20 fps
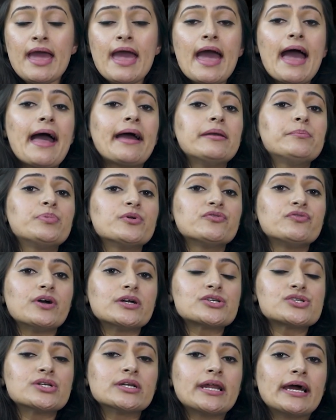and
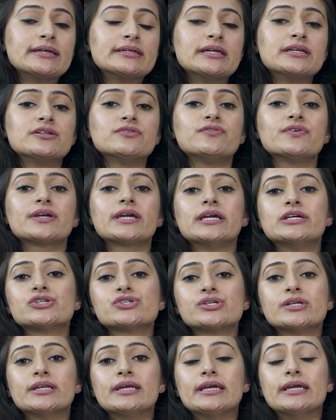professional
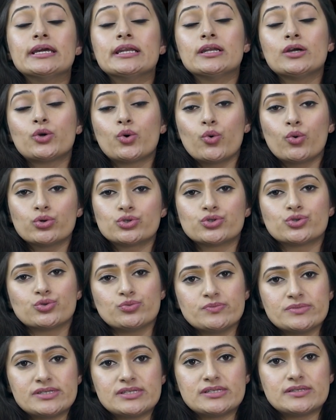identification in
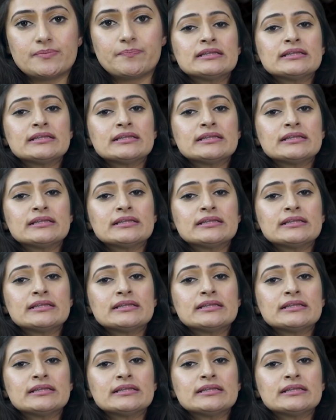courtrooms.